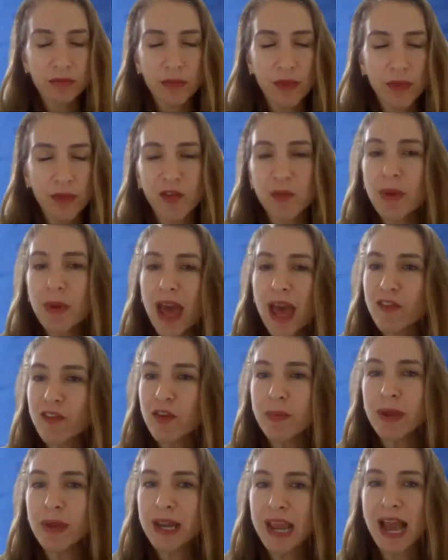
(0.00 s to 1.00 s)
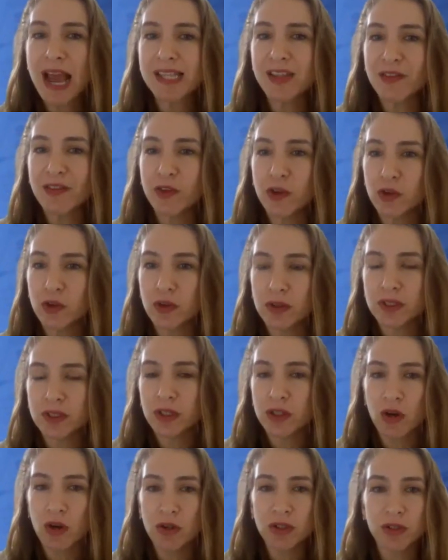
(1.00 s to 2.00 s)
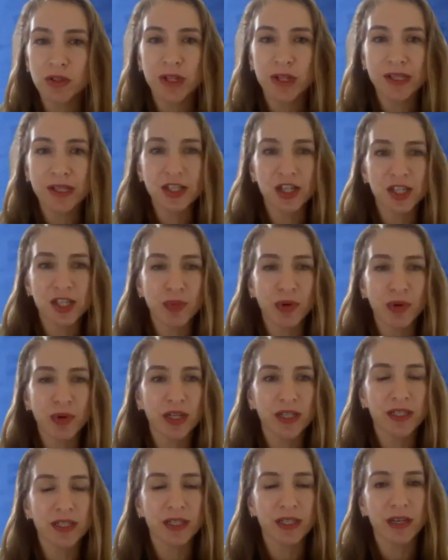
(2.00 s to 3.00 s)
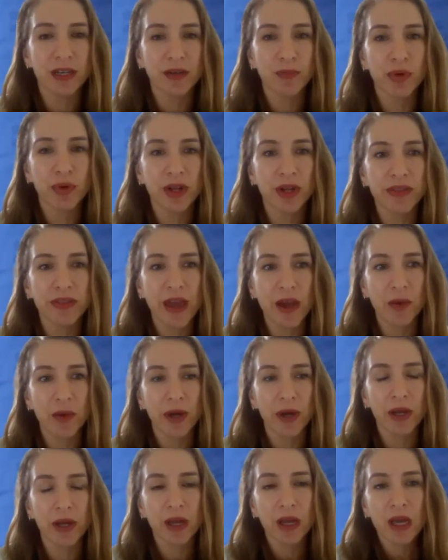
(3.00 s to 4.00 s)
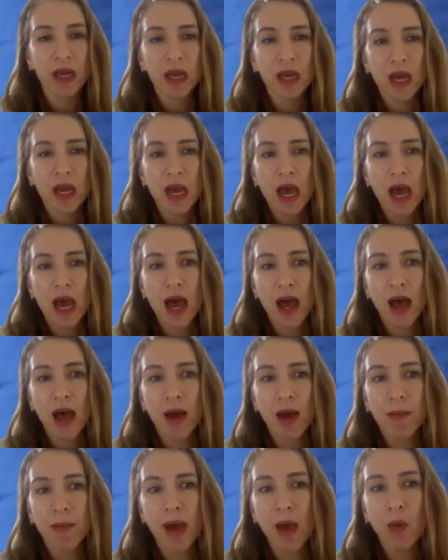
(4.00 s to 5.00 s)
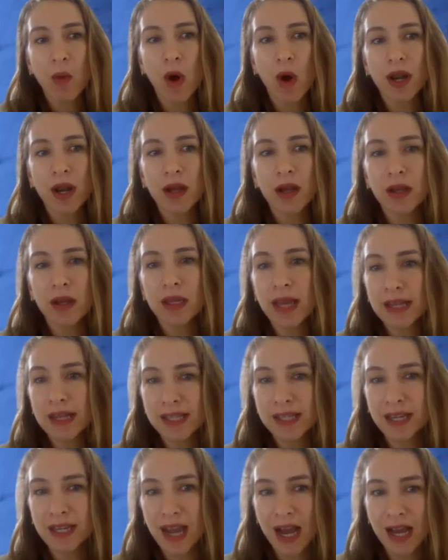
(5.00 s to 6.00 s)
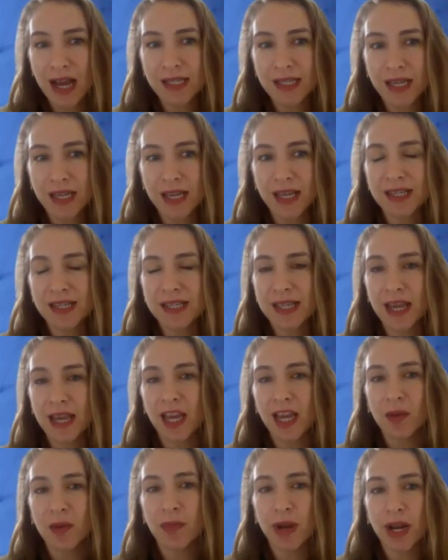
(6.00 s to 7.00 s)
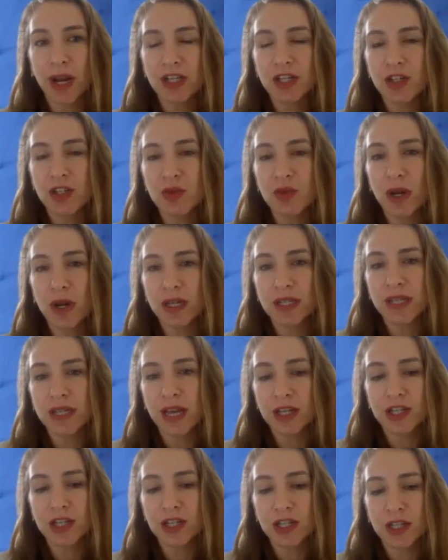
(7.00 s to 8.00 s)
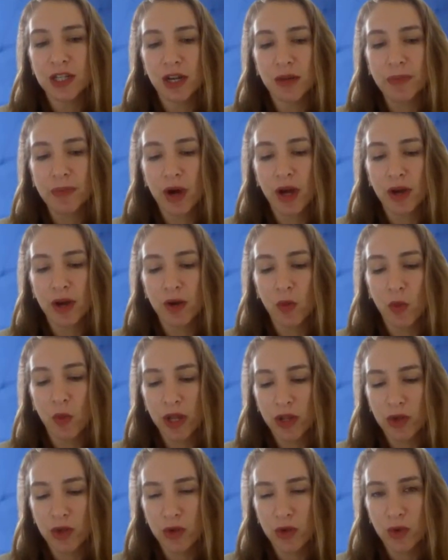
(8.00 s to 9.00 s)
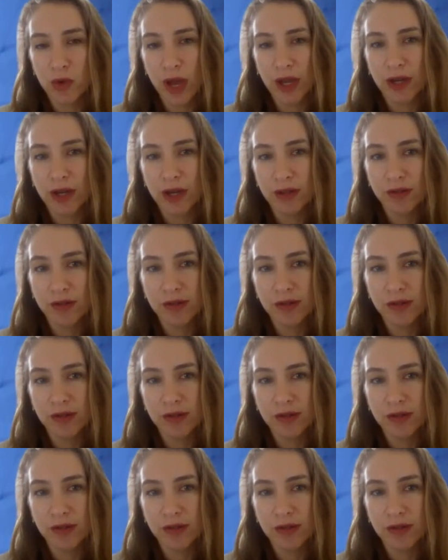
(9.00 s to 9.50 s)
Everybody has a funeral to go to. Let's just put it that way. I want to get to Gaza in a second, but I do want to touch upon what you had